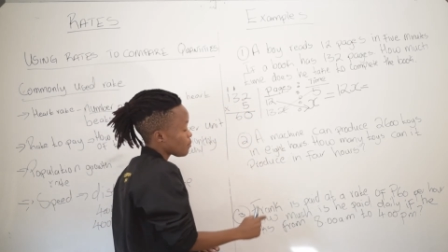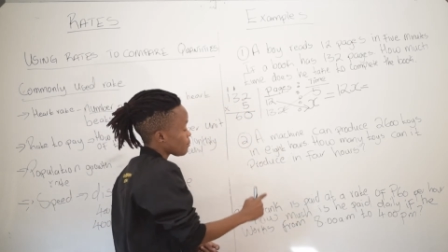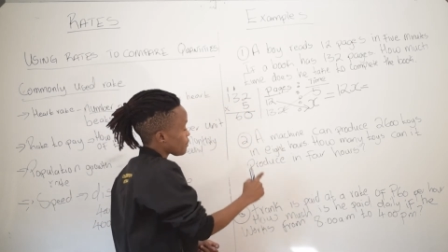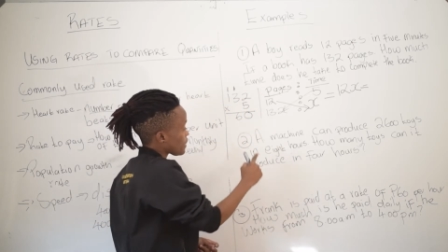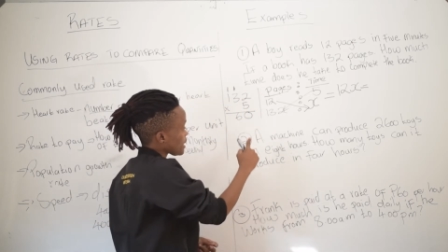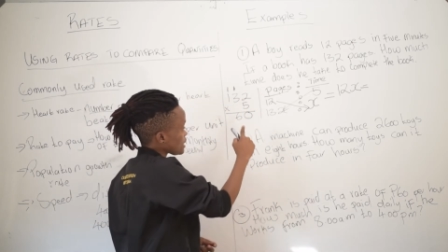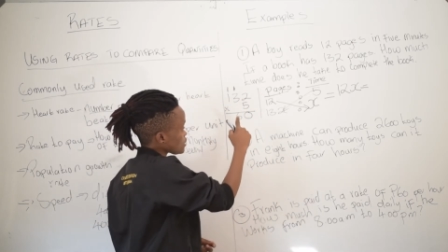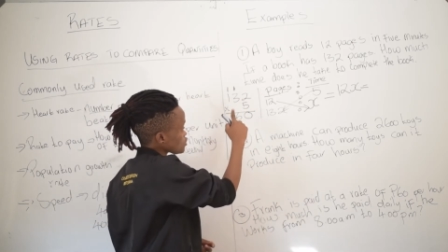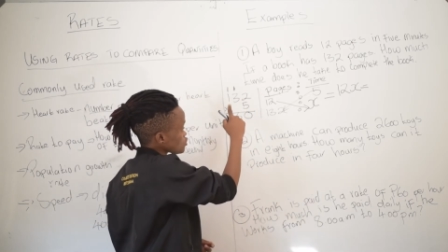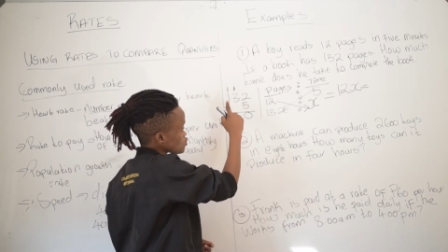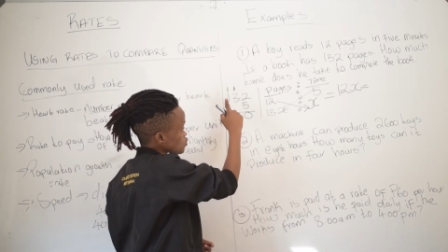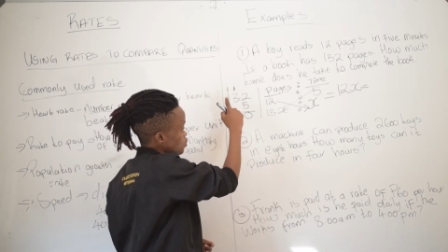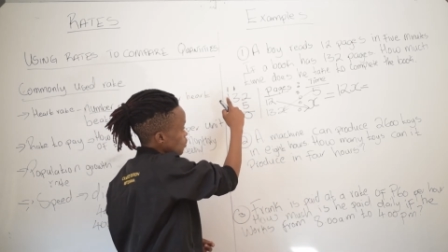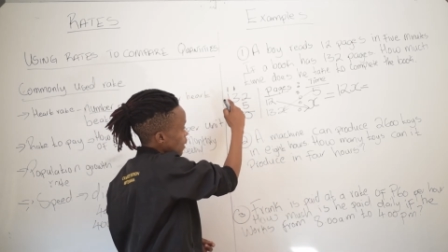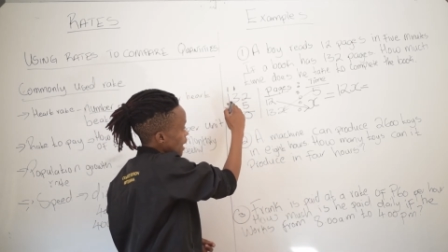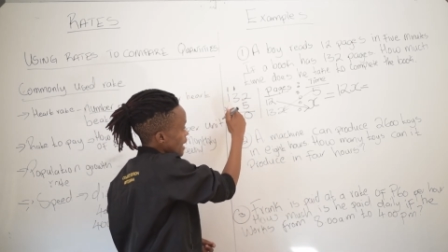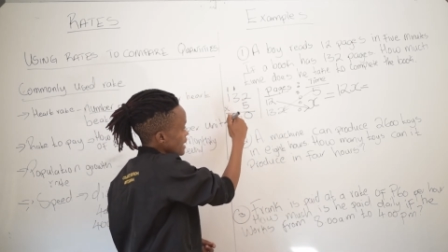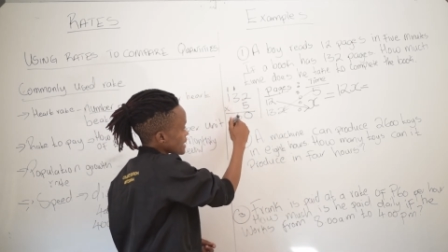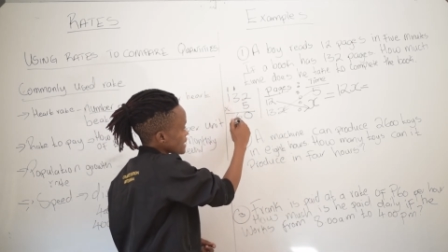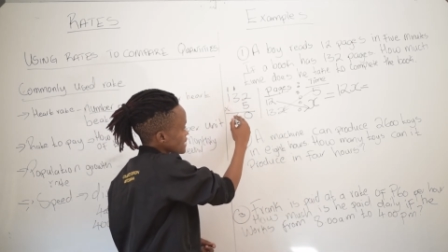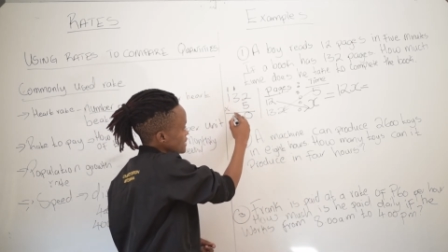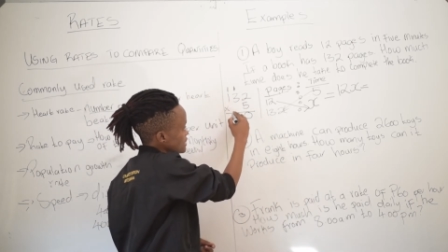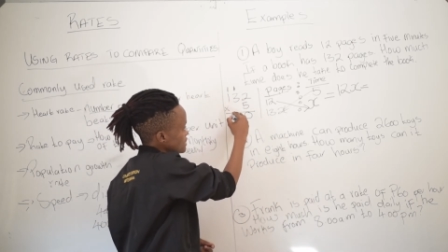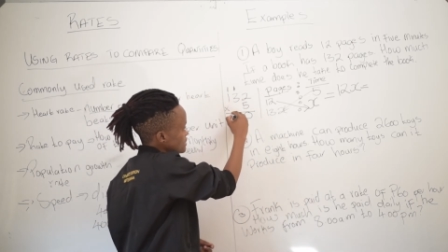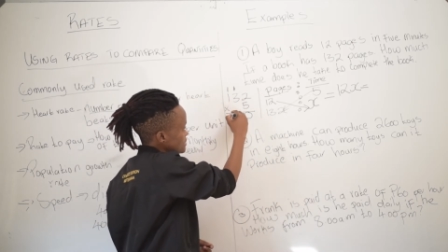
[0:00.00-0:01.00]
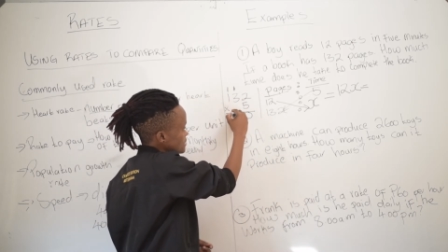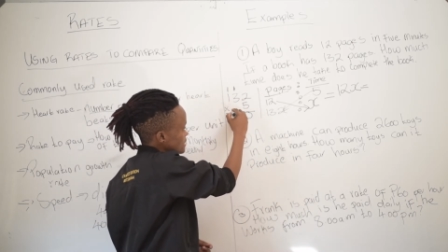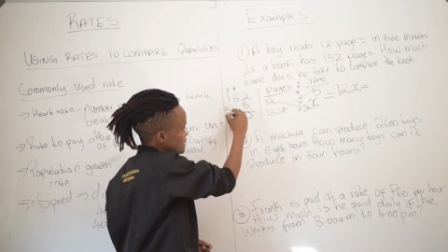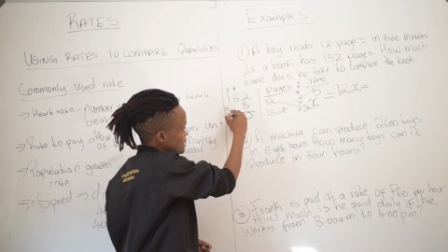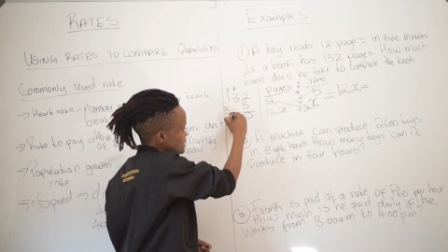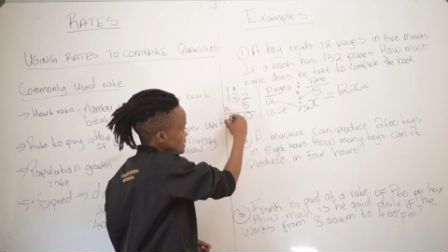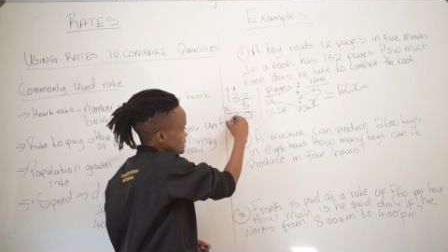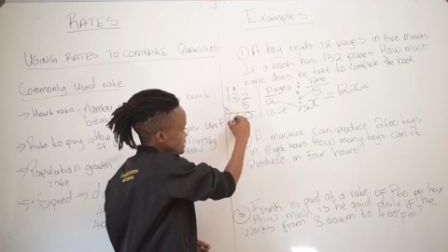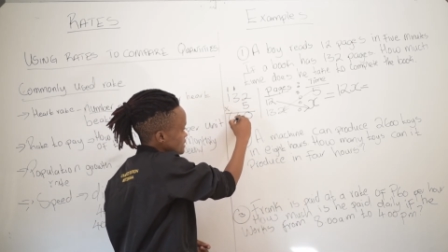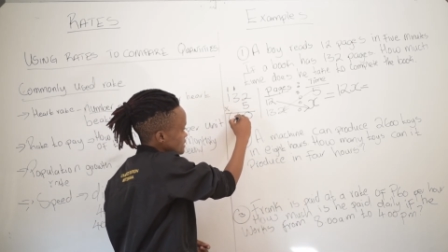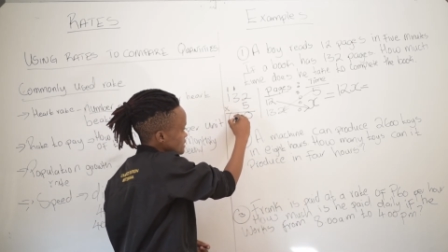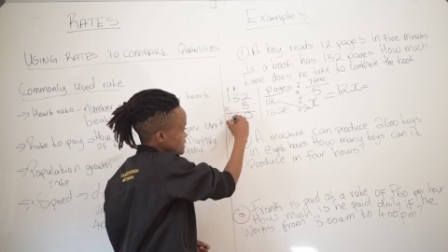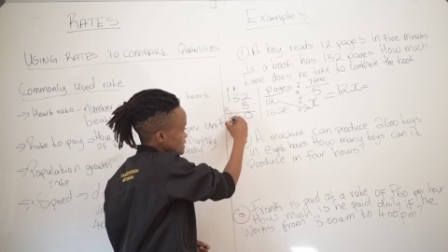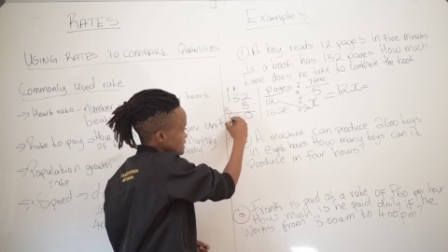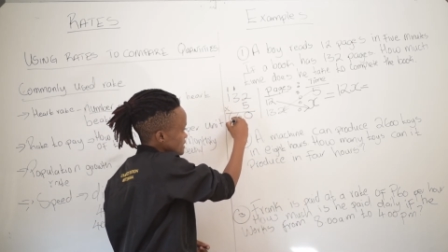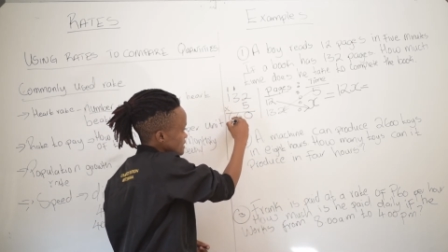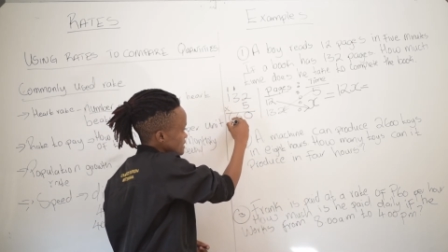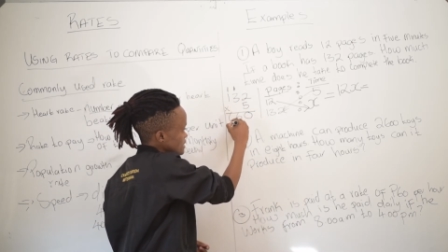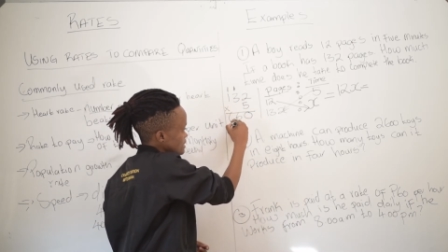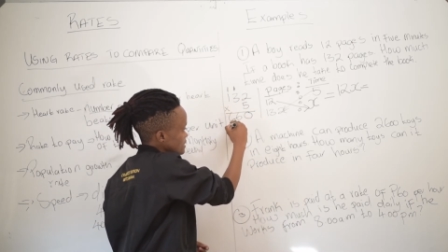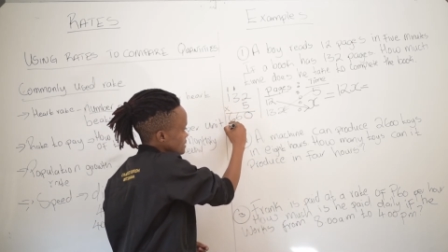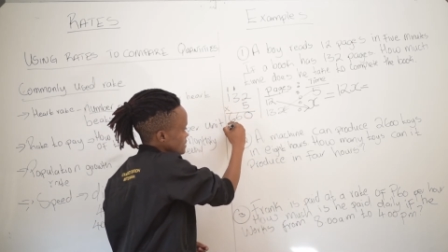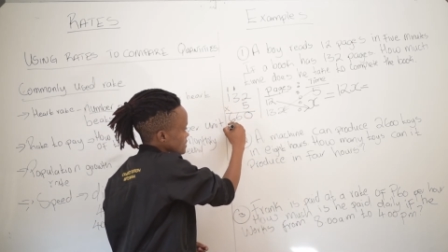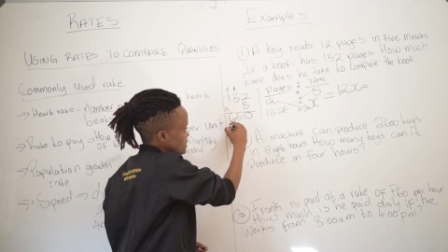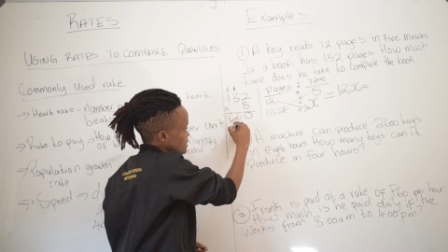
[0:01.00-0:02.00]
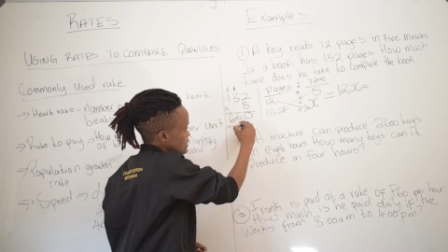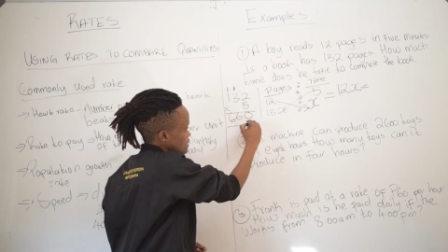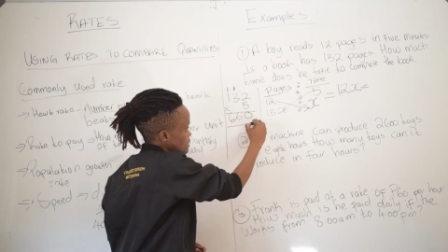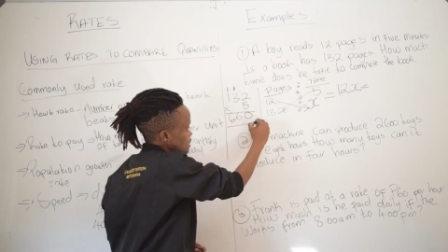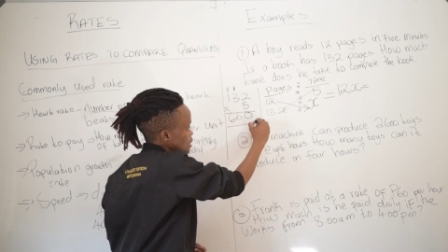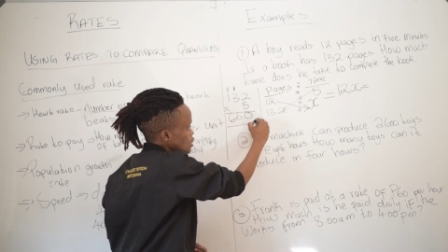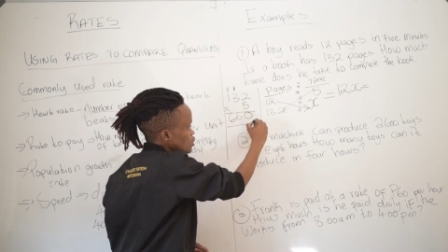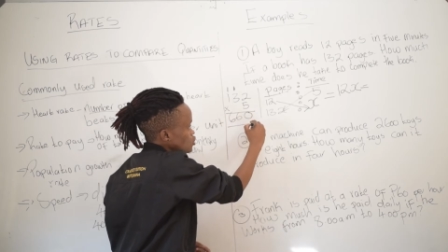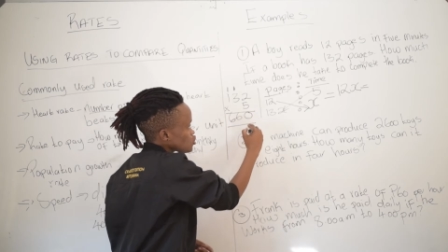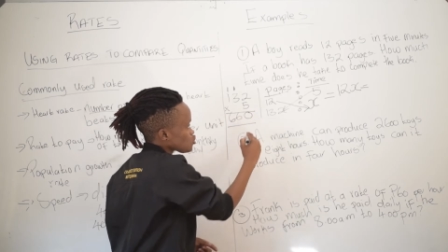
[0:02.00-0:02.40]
plus 1 is 6.